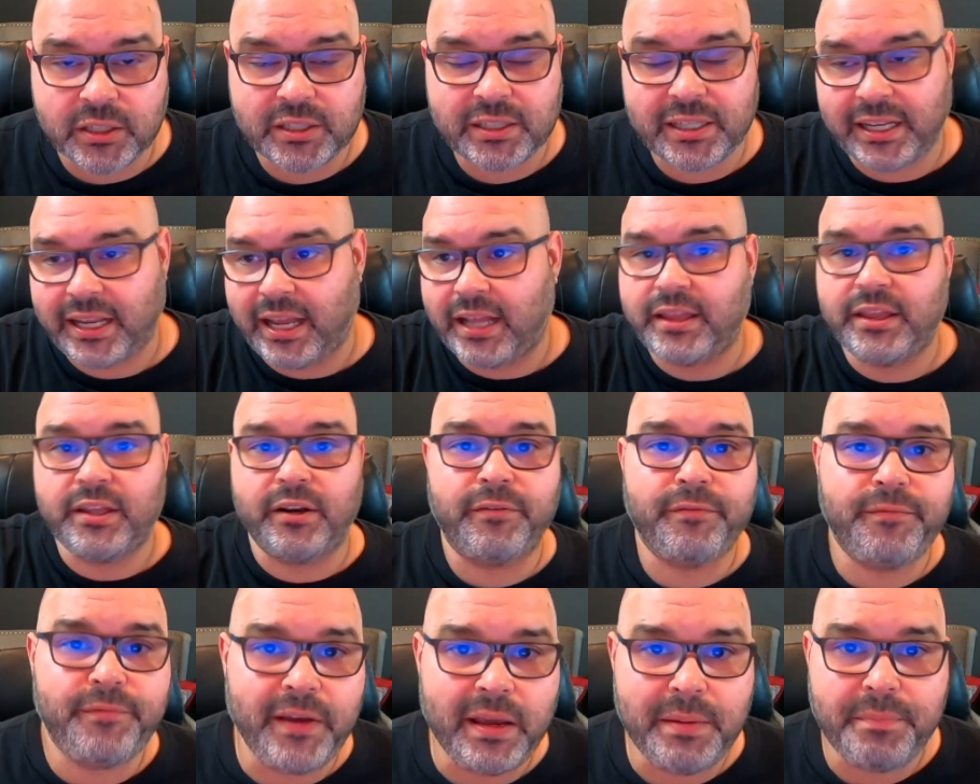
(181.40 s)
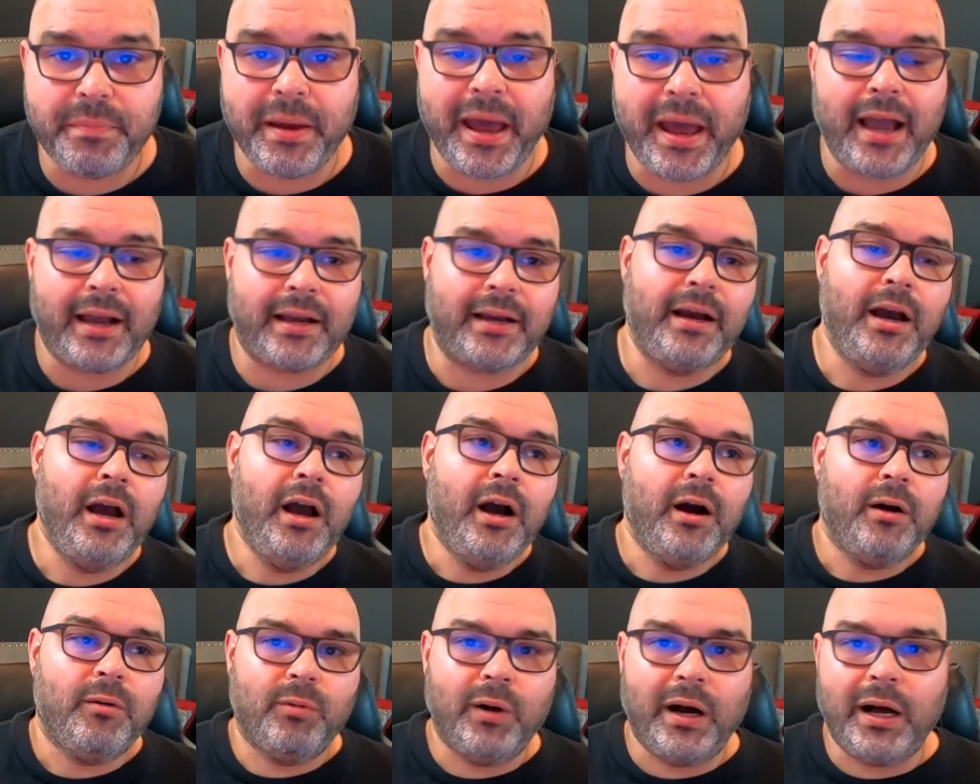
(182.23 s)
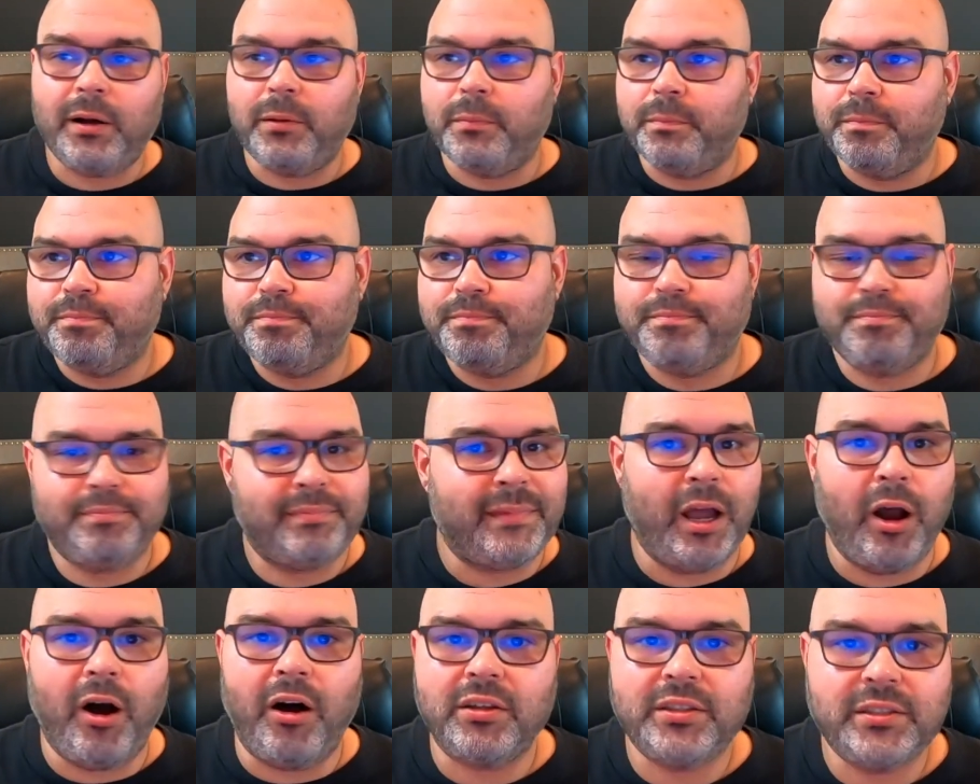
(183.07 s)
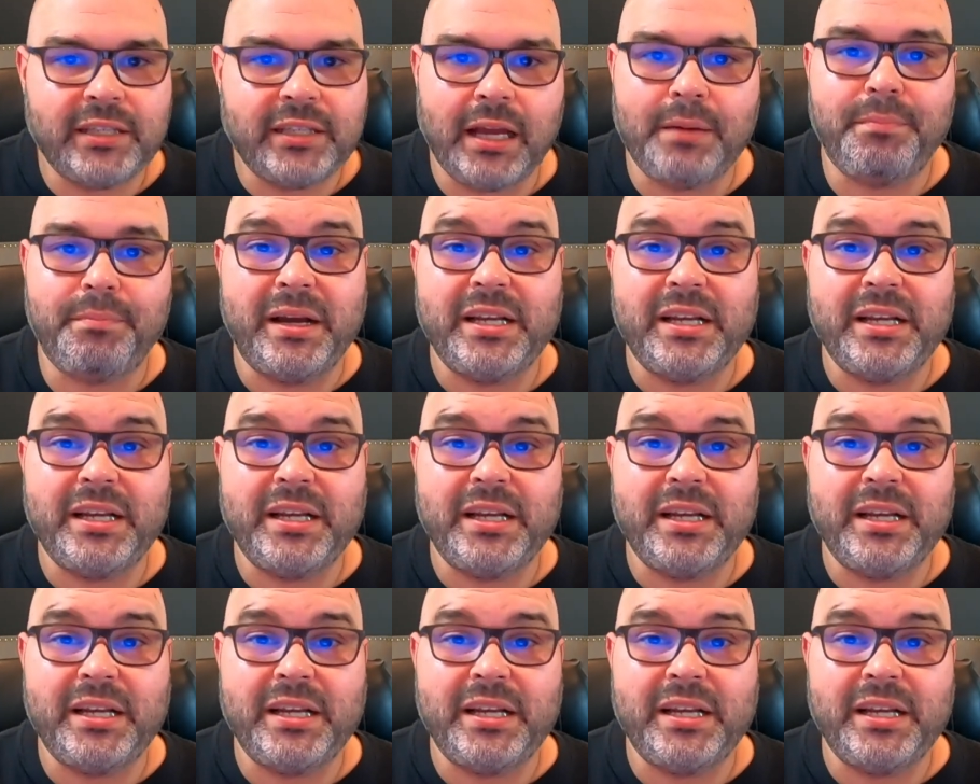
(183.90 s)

to get their feedback. Well, they all said my